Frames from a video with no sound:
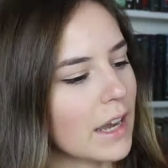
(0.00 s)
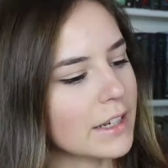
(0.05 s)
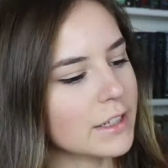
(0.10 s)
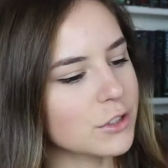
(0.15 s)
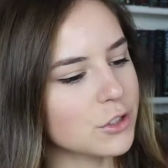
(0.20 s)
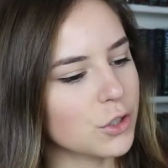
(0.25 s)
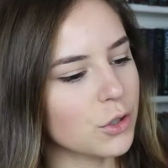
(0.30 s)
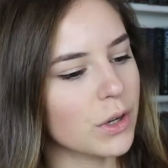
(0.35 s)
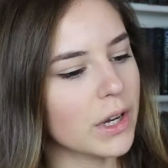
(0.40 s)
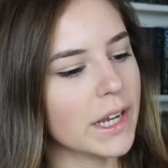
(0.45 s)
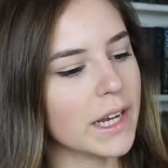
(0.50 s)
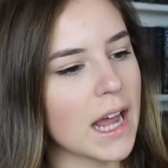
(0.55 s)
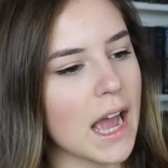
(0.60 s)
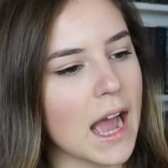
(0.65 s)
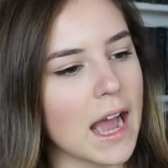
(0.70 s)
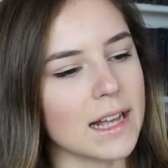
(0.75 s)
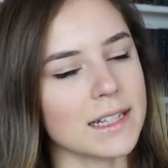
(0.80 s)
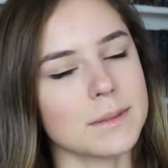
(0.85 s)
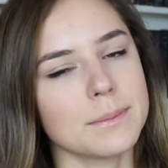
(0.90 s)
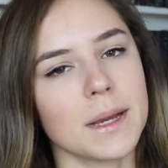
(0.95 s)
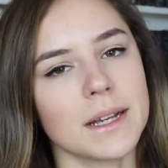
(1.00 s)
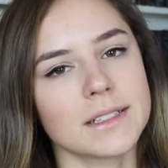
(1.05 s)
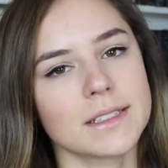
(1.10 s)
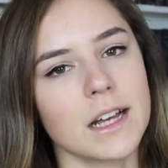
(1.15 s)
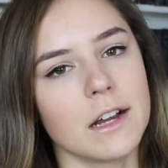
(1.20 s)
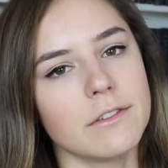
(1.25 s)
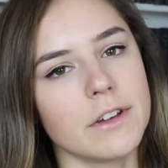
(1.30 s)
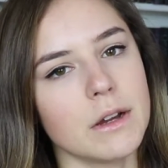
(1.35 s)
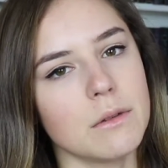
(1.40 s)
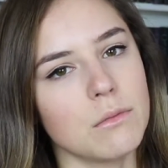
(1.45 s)
I enjoyed aspects
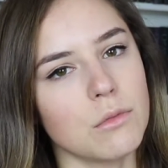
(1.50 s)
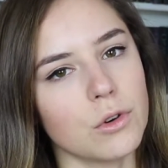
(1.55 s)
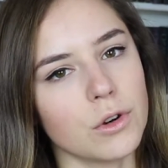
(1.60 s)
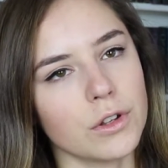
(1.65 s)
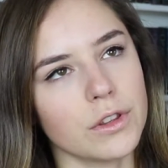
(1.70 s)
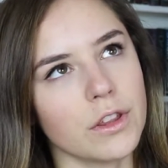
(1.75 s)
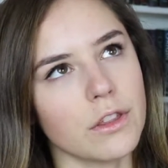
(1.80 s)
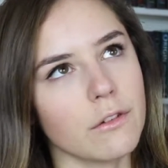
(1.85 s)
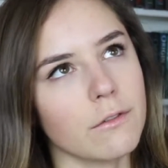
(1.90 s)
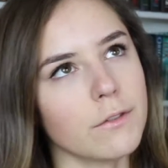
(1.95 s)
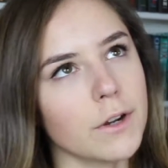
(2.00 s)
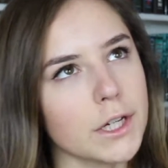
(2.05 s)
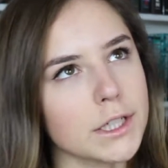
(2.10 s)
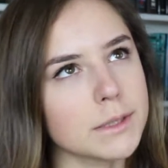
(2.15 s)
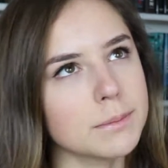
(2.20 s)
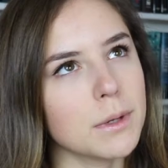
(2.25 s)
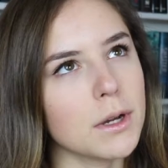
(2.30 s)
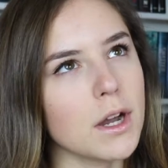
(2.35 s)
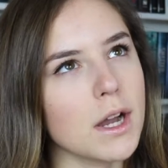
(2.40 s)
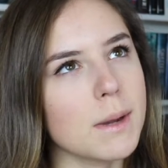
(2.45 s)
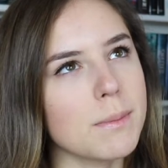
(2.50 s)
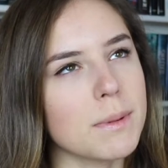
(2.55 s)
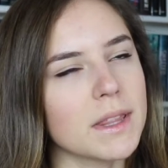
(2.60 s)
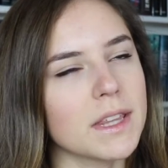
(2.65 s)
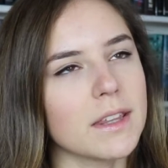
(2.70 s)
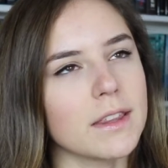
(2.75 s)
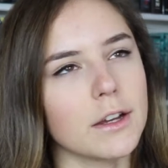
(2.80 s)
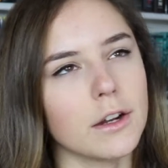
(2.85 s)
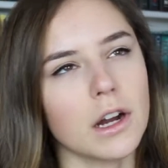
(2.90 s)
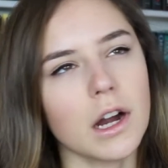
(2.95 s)
of it more than the first book, but
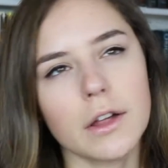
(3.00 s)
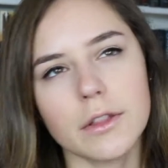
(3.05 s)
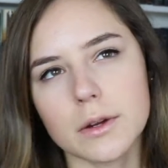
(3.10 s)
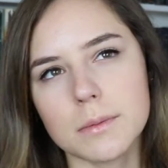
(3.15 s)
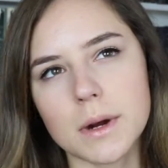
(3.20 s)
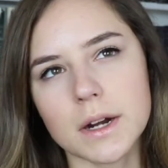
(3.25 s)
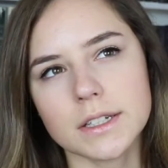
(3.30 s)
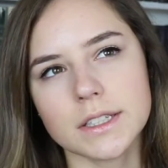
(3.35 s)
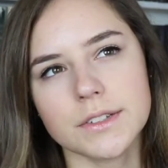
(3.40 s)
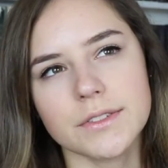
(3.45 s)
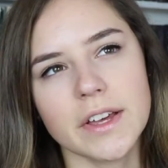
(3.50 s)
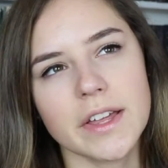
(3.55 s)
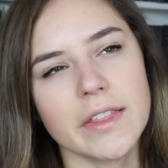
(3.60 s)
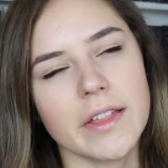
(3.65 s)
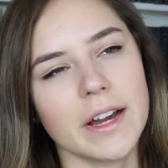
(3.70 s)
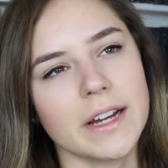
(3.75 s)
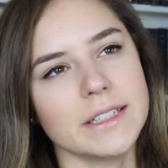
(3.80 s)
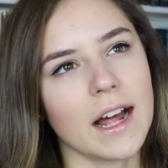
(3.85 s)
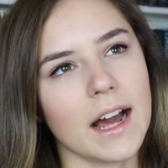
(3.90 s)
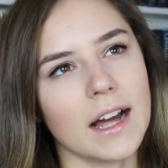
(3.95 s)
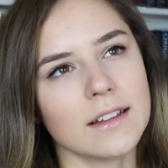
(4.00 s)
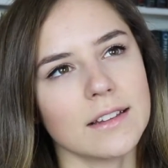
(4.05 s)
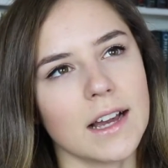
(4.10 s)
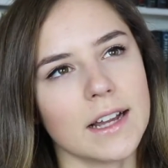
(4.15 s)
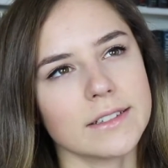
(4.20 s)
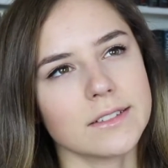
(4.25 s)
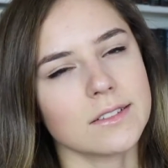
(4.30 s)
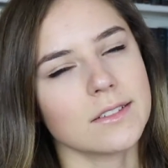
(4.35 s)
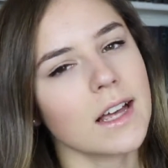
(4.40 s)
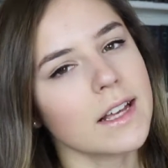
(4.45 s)
then there are other parts of it that I
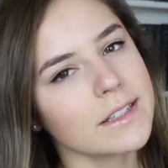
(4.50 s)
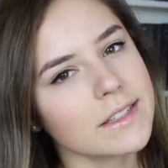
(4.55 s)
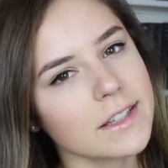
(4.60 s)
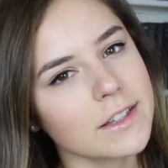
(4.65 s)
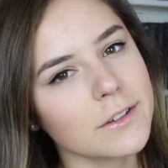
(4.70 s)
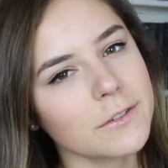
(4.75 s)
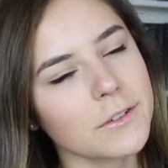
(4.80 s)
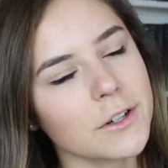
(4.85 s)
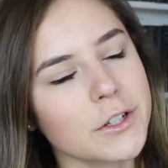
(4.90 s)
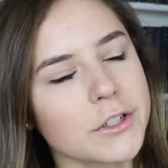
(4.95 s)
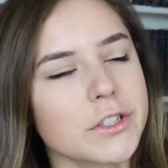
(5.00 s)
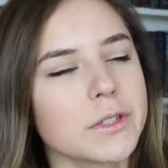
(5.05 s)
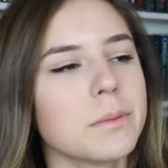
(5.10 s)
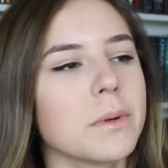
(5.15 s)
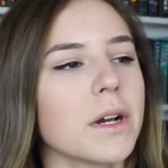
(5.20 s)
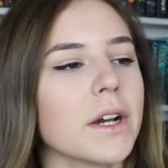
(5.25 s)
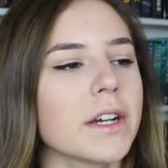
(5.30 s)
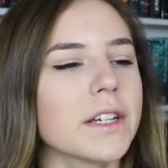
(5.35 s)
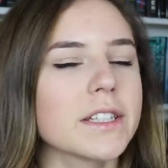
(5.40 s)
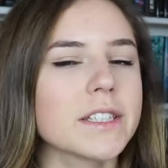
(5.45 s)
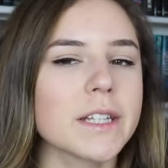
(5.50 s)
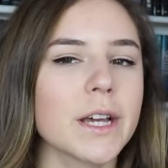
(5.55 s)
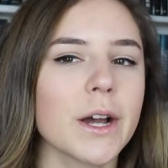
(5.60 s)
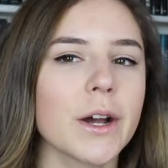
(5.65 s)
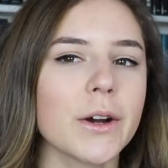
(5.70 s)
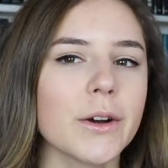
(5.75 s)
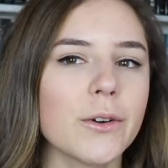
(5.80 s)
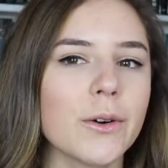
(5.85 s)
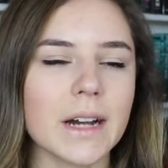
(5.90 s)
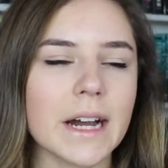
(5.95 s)
liked less than the first book,
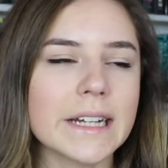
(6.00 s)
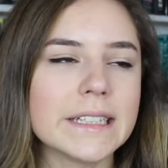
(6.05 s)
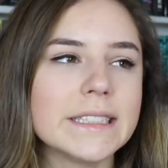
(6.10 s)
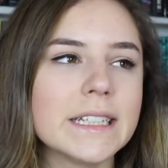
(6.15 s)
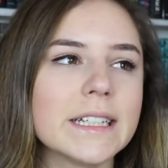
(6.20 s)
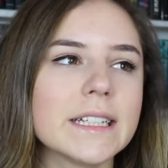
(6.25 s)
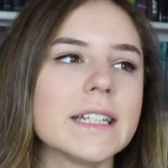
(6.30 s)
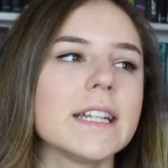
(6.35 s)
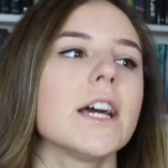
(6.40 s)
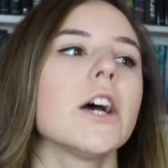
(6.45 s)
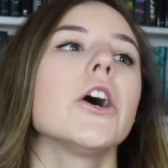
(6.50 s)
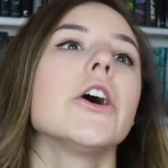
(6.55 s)
so I didn't